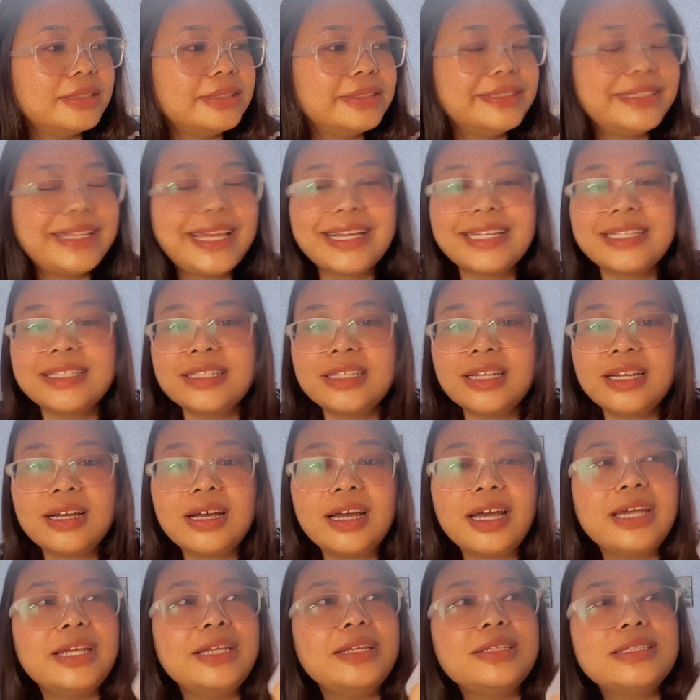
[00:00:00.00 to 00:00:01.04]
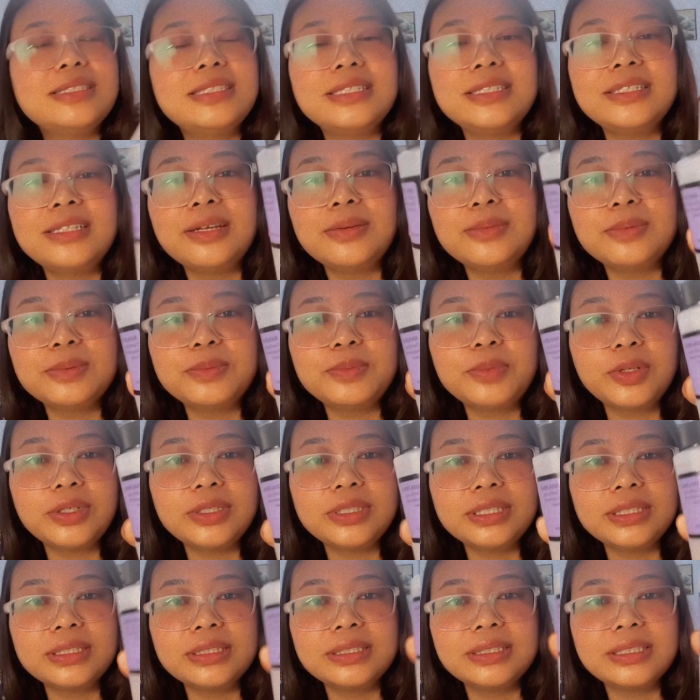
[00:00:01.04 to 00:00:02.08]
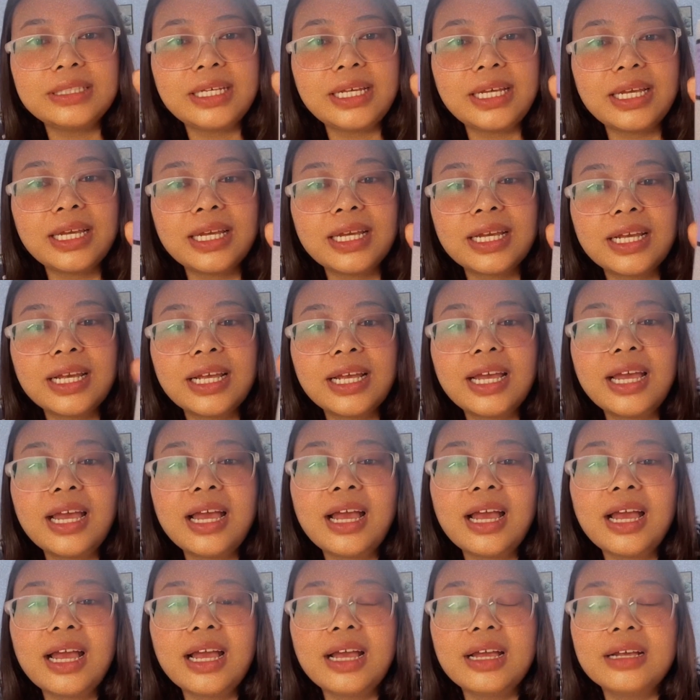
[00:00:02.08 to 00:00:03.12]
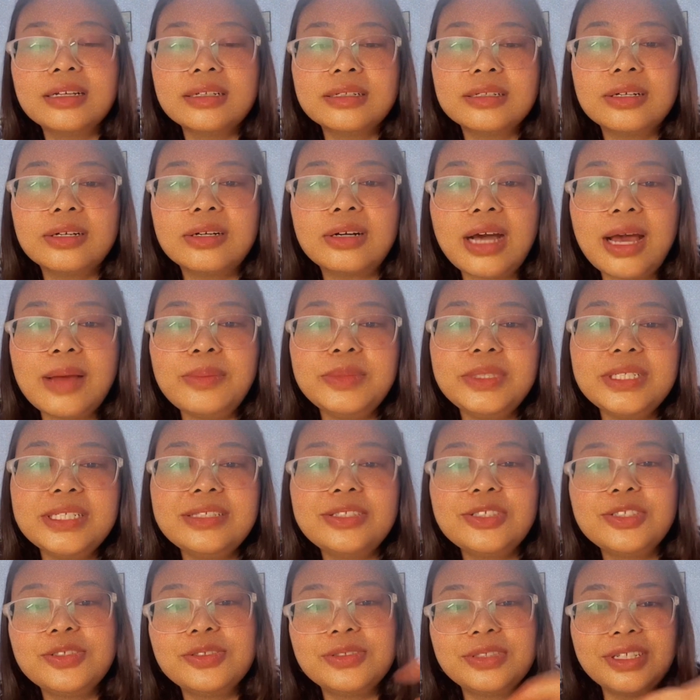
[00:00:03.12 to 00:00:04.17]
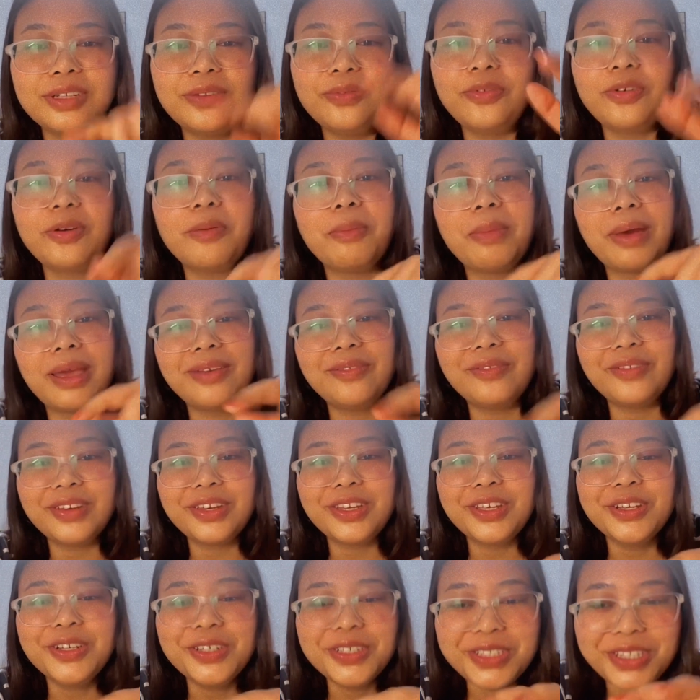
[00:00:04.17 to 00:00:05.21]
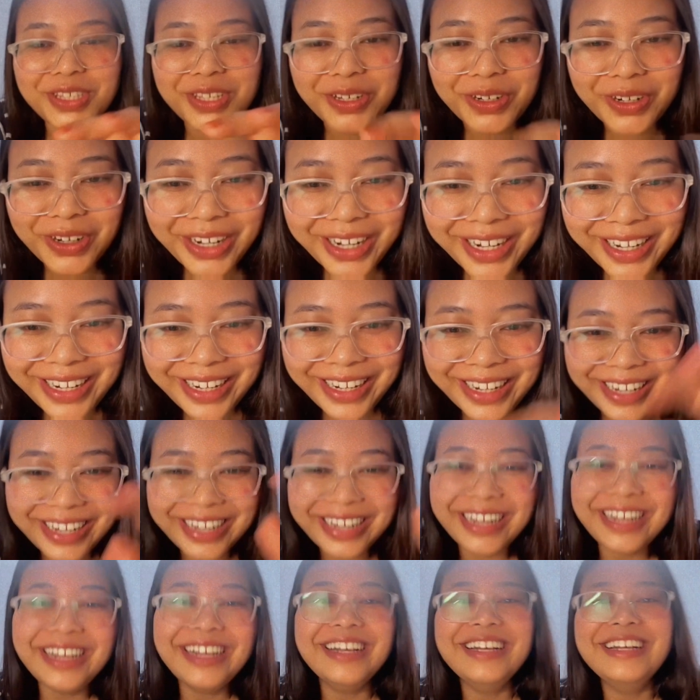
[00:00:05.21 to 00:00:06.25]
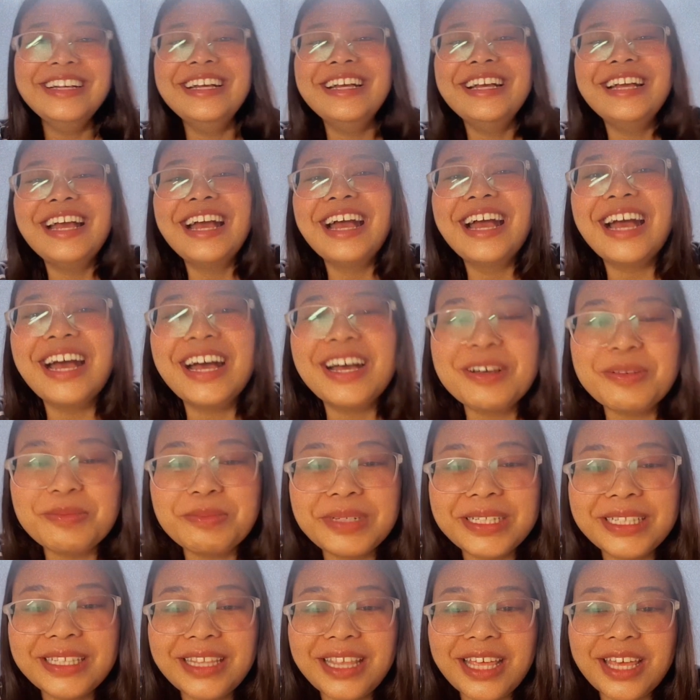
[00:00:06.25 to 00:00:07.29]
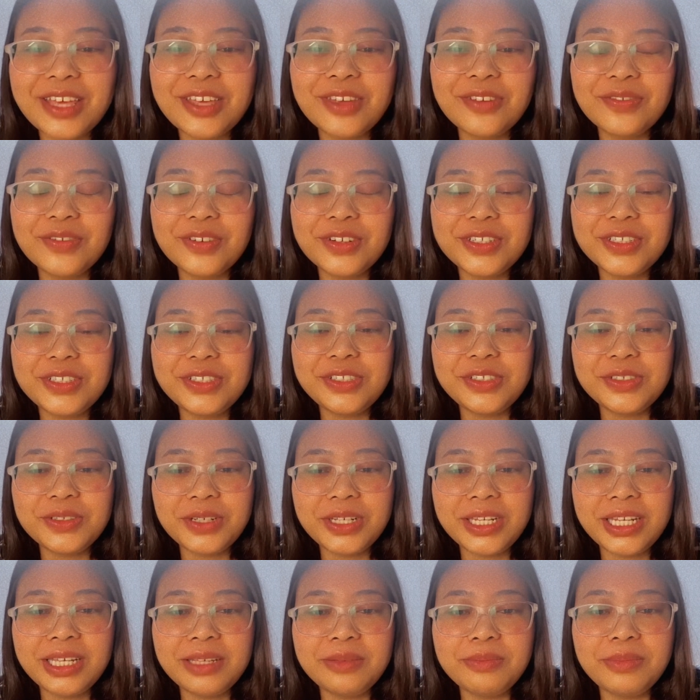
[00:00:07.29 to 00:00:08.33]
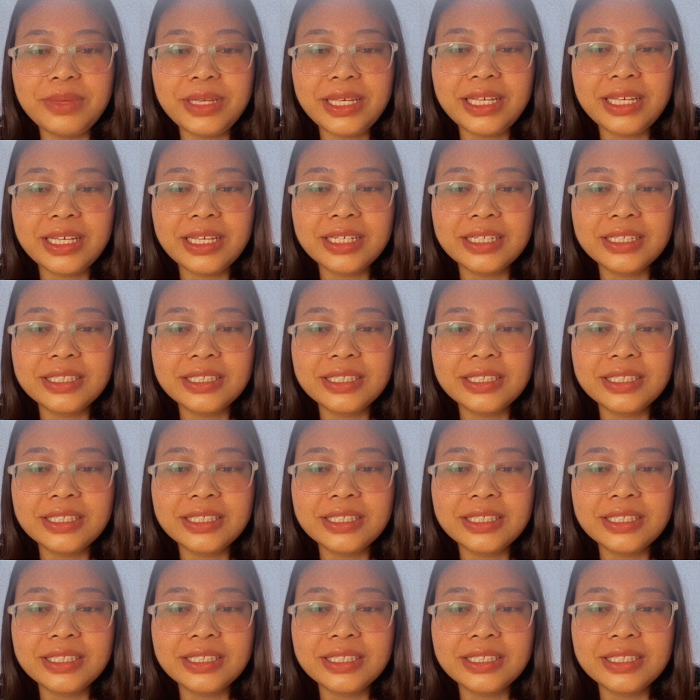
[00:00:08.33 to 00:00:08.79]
Next I na sinabo products I'm just shooting for my video, sorry. But thank you for joining me.